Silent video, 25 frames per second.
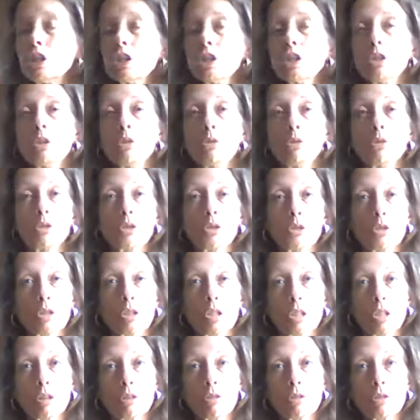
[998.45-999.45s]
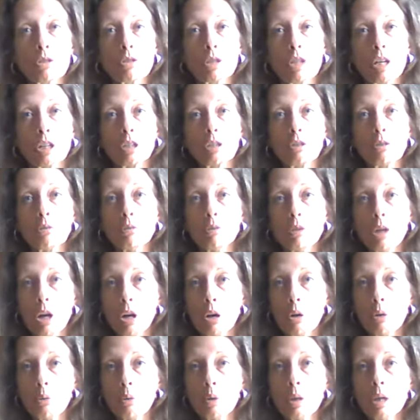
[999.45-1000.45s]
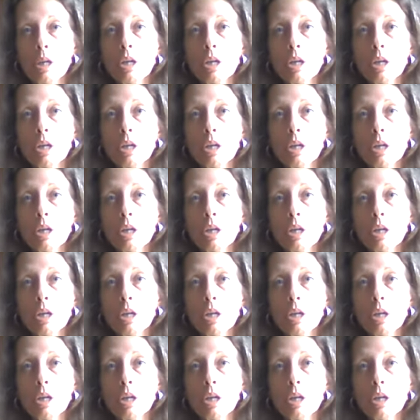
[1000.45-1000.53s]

use your skills that you know